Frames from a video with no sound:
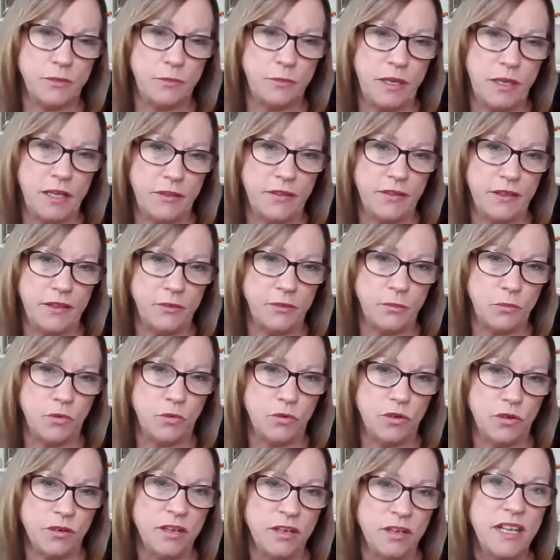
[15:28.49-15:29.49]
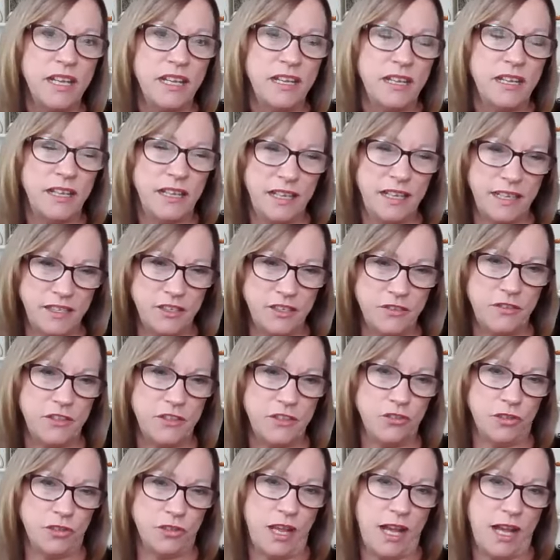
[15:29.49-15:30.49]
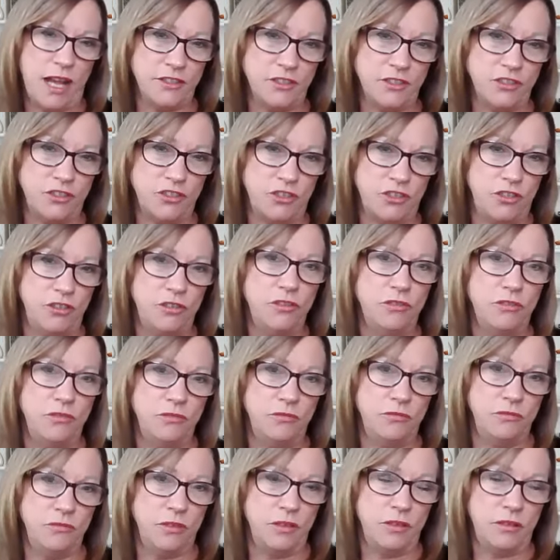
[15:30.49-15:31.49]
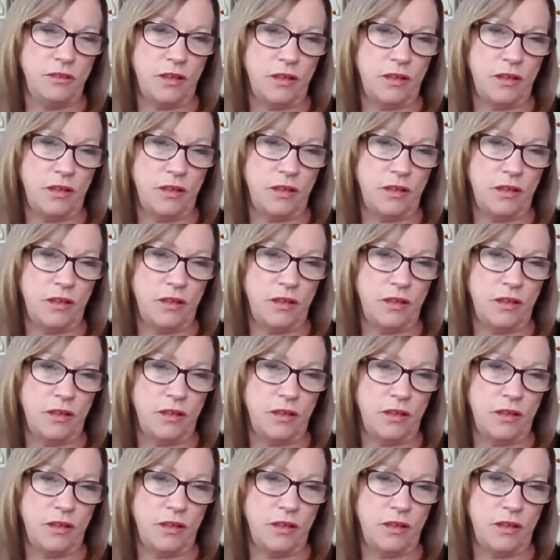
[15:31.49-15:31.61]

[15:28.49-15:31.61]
to make things more individualized to